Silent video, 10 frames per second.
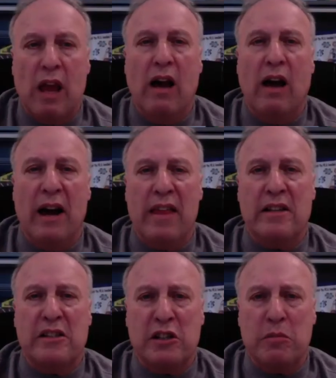Hi,
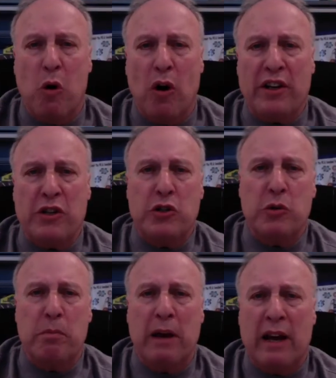this is Marty
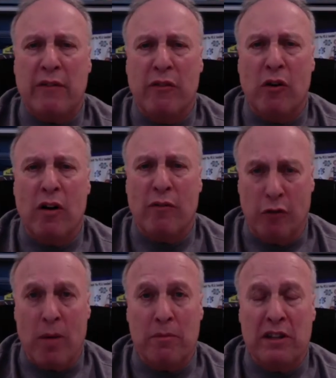Schupak
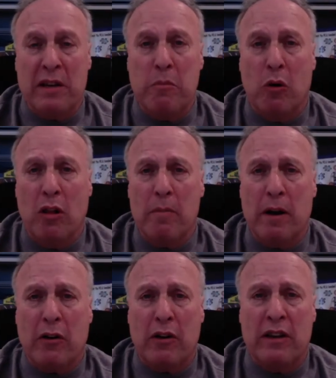from
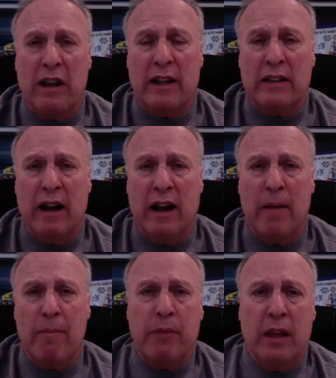
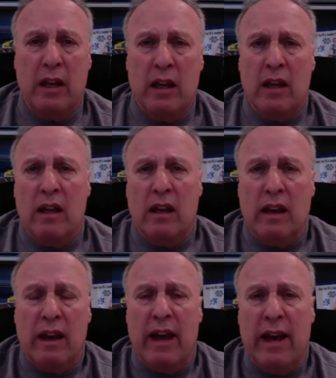tballamerica.com.
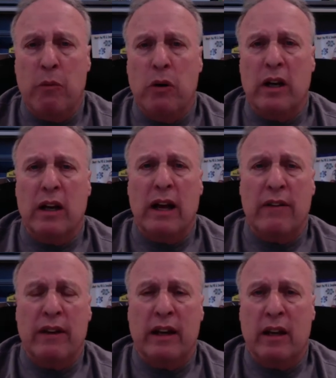And we're going to
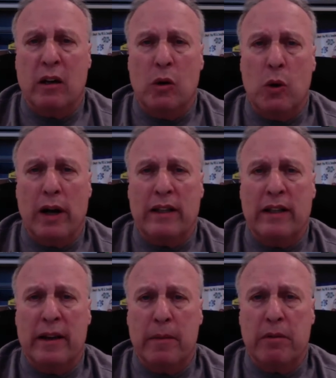have a quick
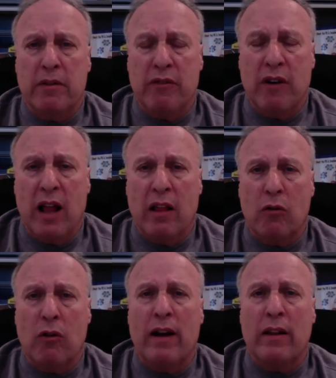tip to follow
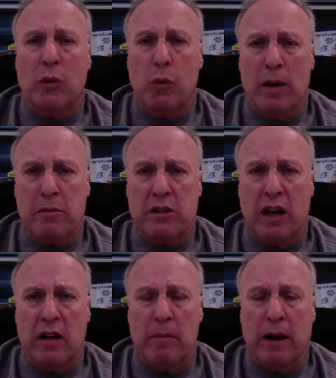right on the
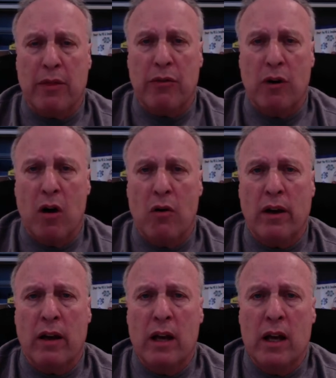website about
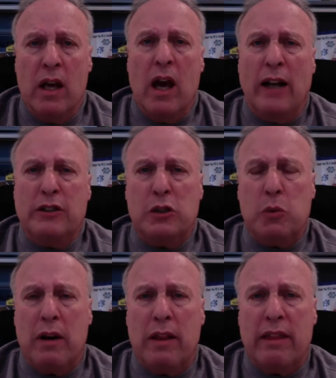throwing. I just
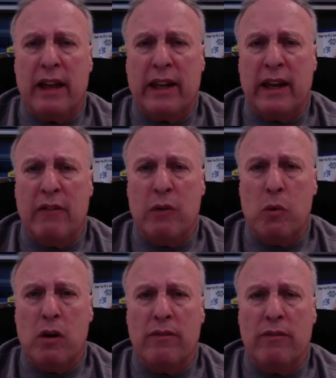want to thank
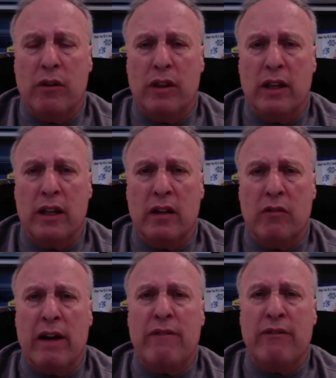everyone for the
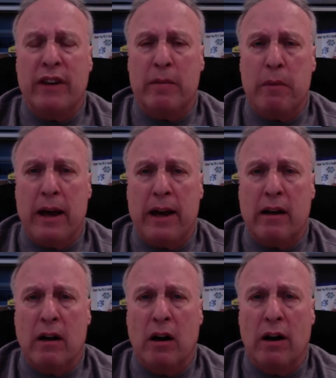great feedback
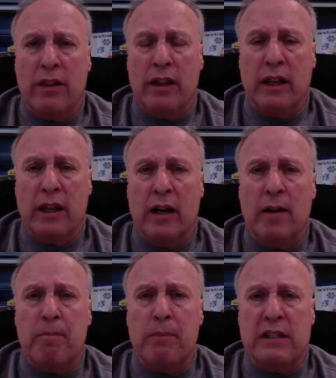on the
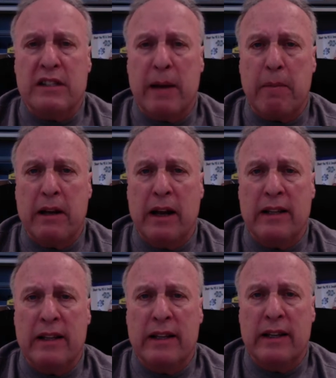segment I
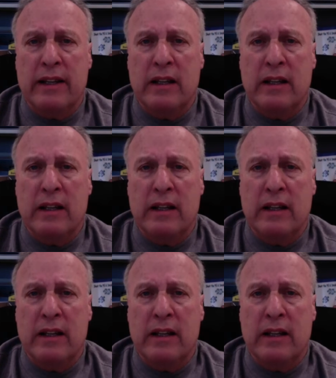did